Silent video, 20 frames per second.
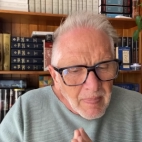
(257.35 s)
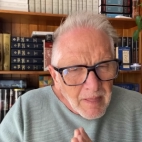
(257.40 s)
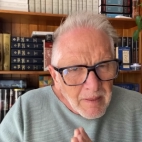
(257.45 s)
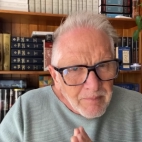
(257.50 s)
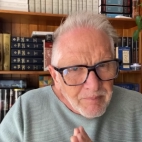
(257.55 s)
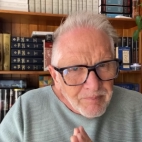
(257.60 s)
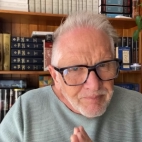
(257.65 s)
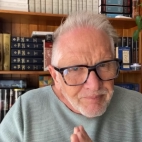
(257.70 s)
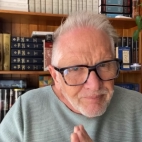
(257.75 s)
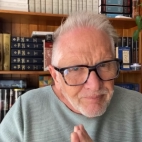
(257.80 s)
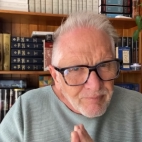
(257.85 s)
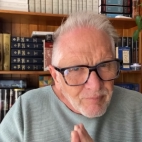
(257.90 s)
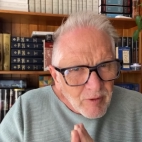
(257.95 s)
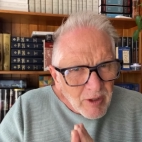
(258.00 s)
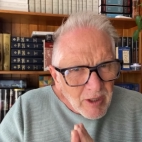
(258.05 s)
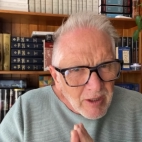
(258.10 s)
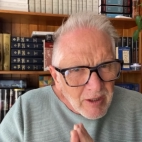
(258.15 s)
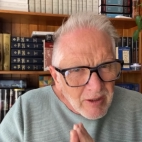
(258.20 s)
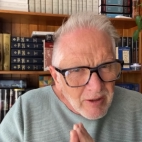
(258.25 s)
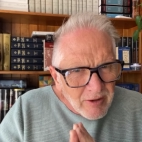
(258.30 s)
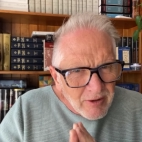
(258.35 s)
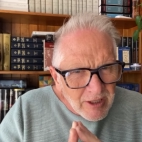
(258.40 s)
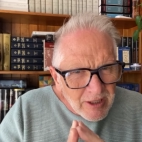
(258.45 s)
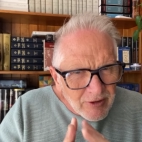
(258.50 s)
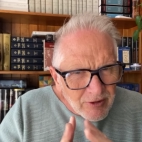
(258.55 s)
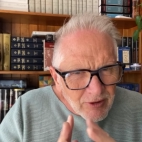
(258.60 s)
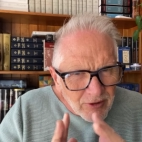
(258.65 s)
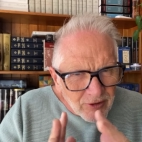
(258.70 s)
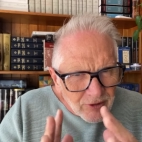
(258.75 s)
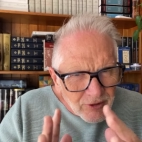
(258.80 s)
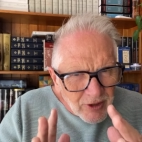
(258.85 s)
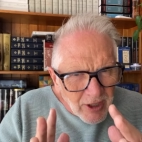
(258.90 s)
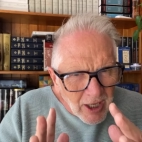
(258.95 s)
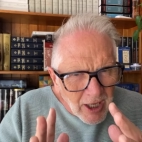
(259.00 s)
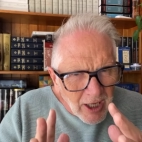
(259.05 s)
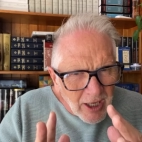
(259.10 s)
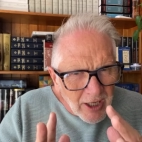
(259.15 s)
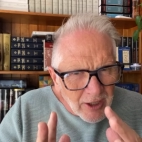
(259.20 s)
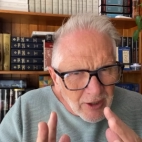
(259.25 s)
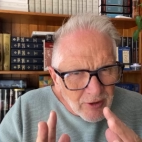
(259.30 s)
uh,
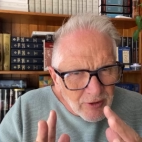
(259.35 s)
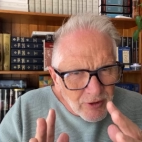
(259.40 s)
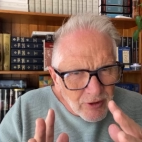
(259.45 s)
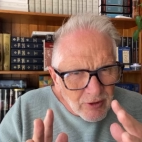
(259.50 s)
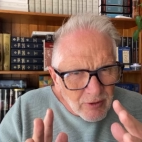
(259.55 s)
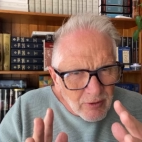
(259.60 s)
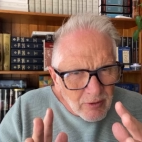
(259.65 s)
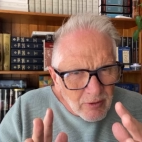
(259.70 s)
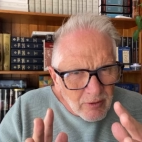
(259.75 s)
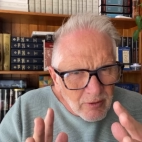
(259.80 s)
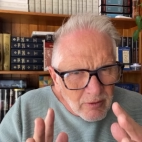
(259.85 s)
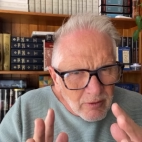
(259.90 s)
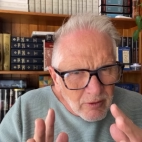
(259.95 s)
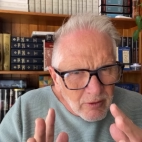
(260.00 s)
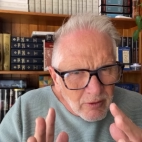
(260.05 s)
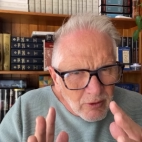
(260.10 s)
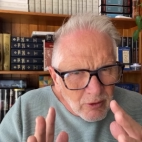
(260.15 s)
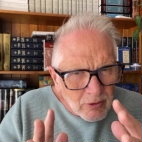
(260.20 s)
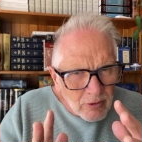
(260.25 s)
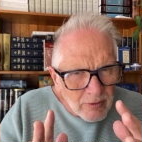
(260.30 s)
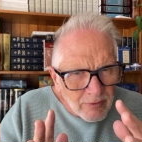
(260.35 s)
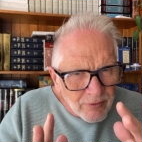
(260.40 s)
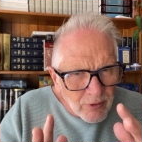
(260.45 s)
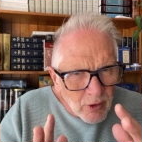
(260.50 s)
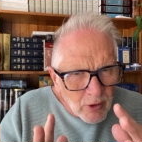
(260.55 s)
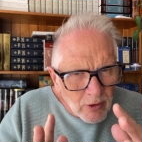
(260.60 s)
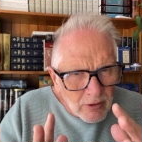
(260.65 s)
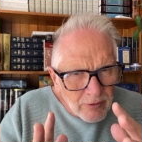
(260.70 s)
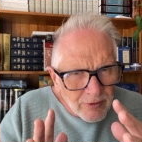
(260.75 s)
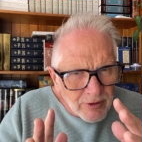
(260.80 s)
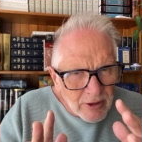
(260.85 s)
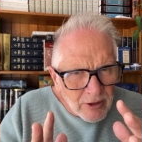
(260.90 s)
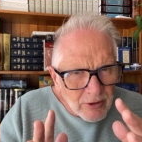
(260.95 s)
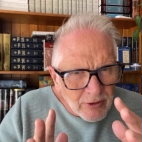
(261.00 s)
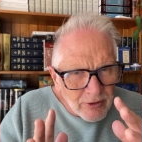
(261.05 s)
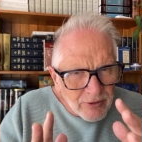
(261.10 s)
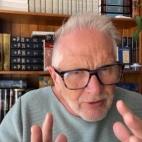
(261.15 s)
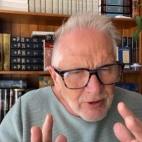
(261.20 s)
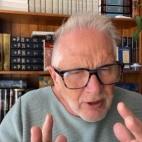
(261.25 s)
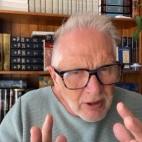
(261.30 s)
these are signs that you're
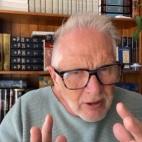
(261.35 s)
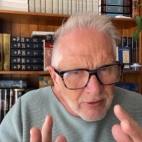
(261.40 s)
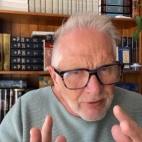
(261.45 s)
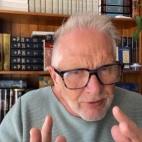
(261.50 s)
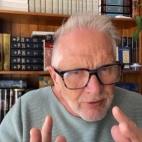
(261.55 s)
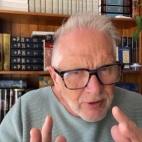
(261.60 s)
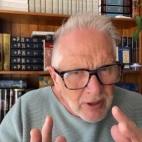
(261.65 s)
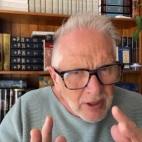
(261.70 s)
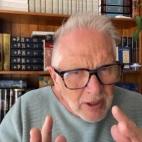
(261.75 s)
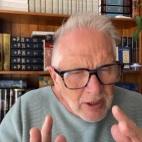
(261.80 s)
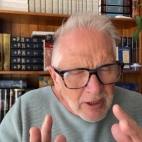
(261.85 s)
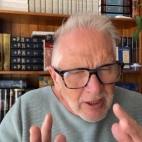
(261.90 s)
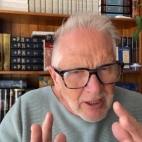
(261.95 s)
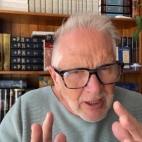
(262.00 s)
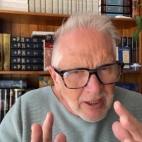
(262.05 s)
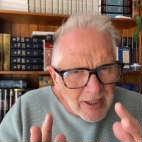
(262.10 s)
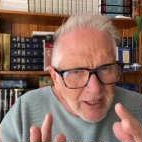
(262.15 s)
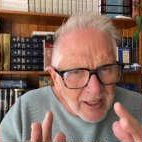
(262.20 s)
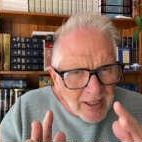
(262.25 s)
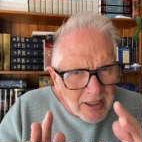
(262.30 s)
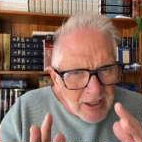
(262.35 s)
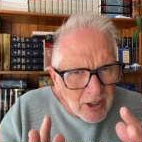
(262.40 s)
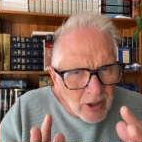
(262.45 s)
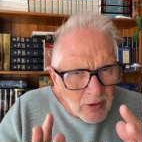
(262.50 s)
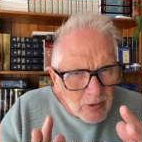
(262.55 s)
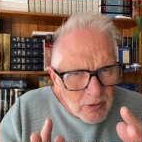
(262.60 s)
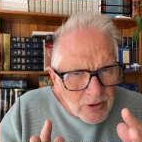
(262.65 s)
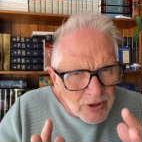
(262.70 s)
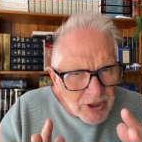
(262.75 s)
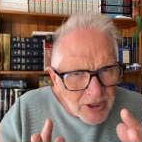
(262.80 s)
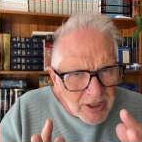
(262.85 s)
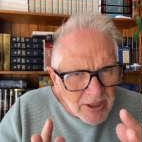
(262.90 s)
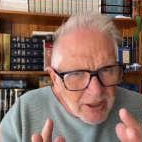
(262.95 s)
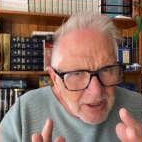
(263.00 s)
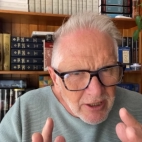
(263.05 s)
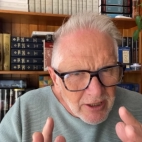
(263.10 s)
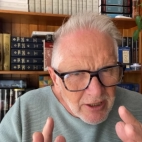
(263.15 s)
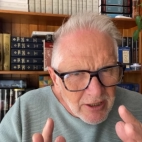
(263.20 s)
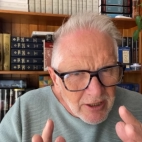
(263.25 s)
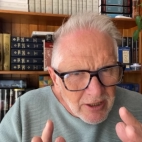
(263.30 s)
involving yourself in a
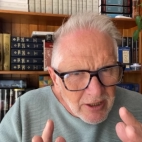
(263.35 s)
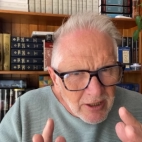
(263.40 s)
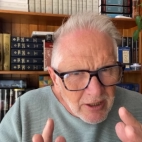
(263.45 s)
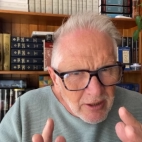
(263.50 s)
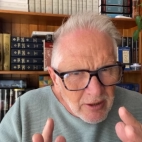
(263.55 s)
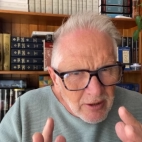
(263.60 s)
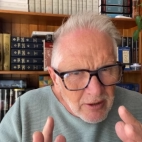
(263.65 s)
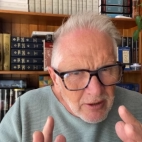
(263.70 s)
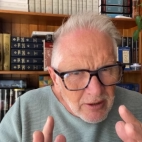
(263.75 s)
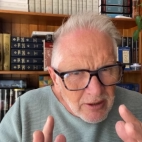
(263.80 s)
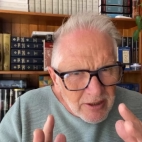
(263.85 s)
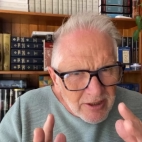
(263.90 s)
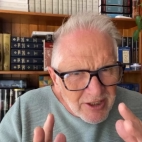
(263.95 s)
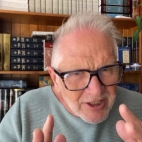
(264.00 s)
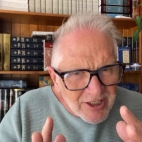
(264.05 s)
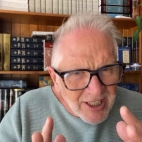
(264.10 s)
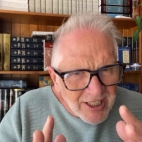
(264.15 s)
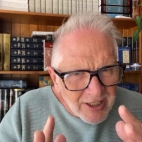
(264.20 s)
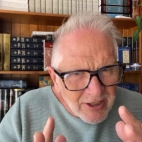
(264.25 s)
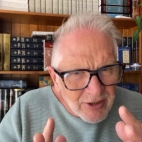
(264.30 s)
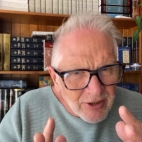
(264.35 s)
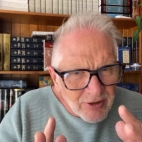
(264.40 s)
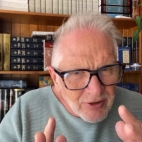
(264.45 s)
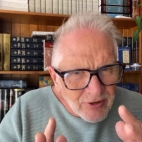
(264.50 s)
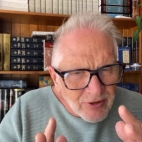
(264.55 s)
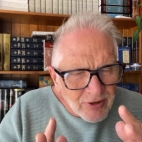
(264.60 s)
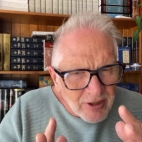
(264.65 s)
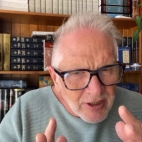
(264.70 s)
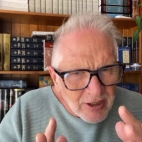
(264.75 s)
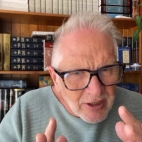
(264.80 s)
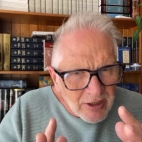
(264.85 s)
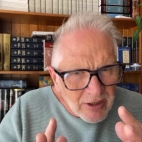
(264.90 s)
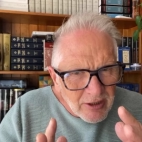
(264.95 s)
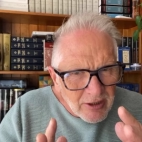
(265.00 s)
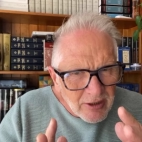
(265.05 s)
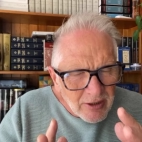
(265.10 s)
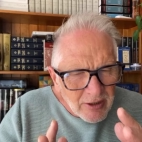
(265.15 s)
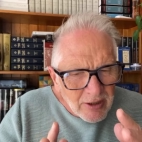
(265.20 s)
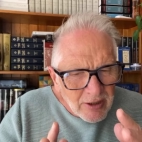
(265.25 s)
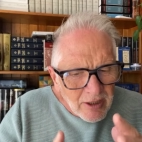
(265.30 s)
cultic
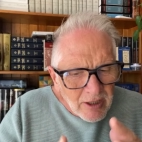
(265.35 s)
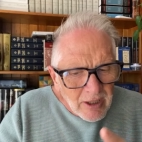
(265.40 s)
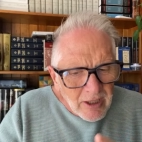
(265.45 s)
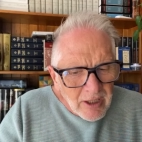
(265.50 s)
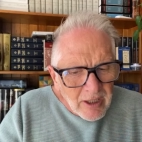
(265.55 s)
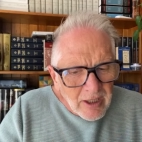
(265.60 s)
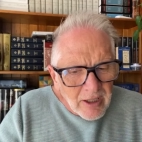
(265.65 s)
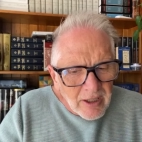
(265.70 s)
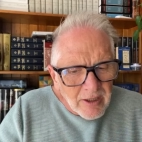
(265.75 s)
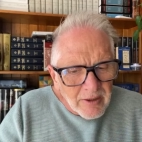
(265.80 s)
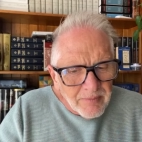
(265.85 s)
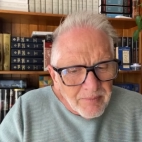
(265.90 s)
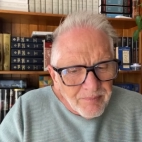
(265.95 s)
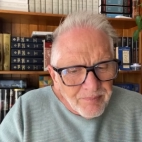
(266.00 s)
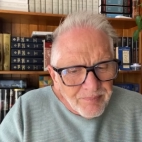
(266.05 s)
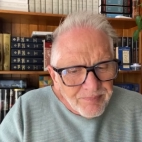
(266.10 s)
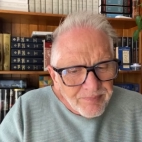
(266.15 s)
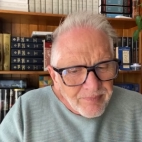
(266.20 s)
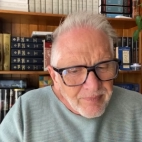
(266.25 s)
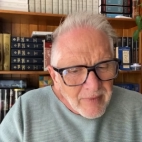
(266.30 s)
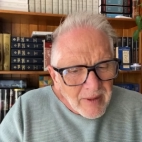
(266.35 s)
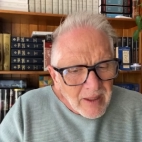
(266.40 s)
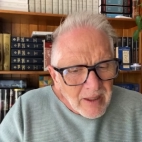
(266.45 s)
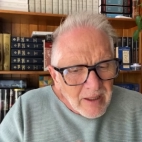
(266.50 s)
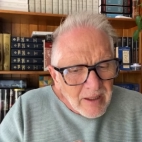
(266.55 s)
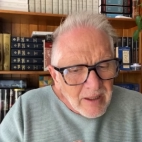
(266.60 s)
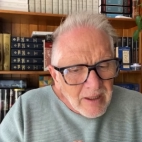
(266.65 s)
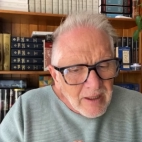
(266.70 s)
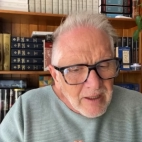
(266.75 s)
tendency. Uh,